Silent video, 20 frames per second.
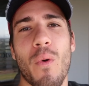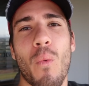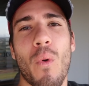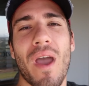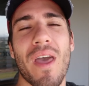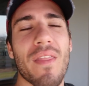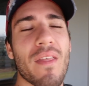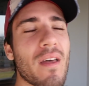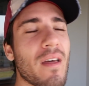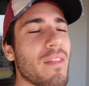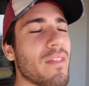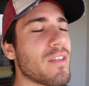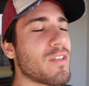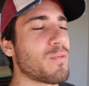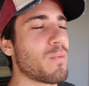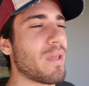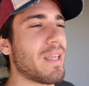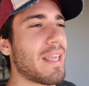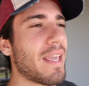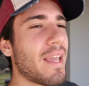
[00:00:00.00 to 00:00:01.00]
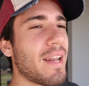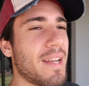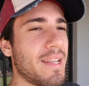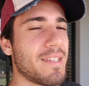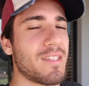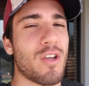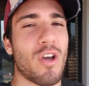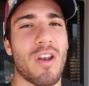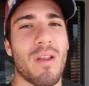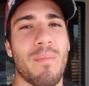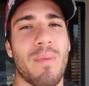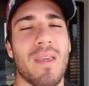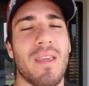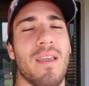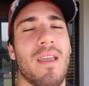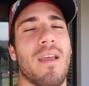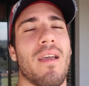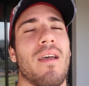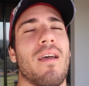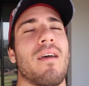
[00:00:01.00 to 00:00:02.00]
the weather this weekend is gonna
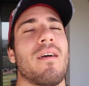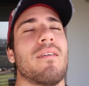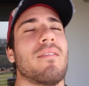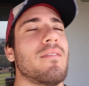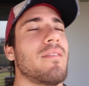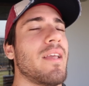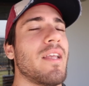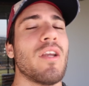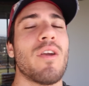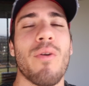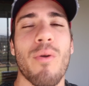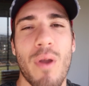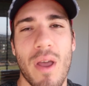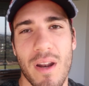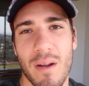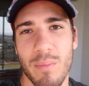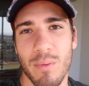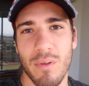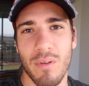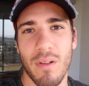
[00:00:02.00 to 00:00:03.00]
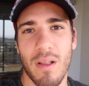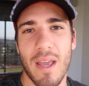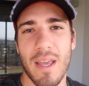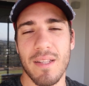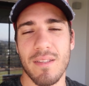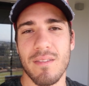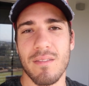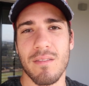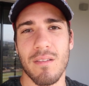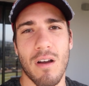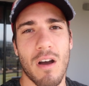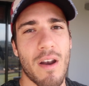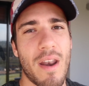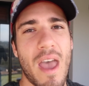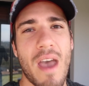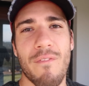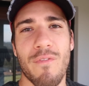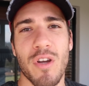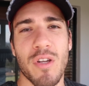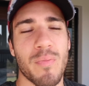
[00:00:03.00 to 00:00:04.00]
be incredible. It's
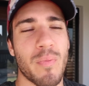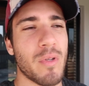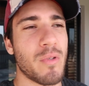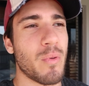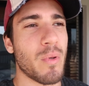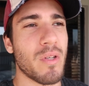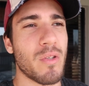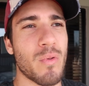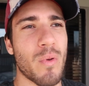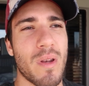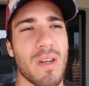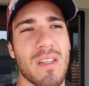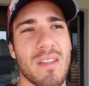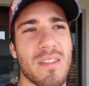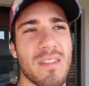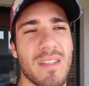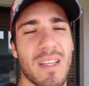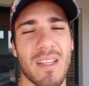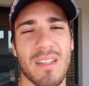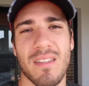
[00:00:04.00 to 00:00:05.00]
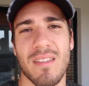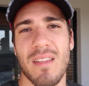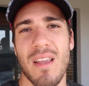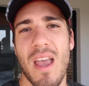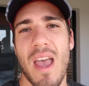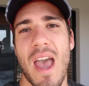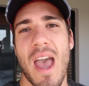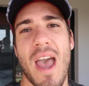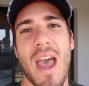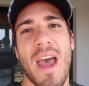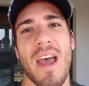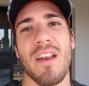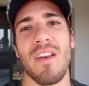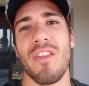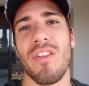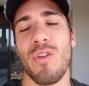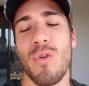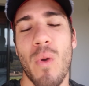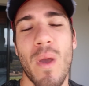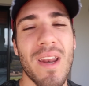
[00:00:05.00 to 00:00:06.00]
on average between 26
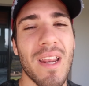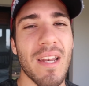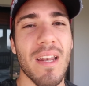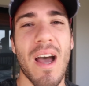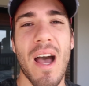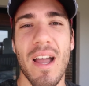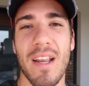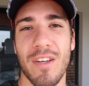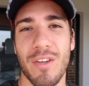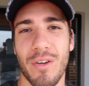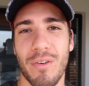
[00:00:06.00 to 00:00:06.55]
and 29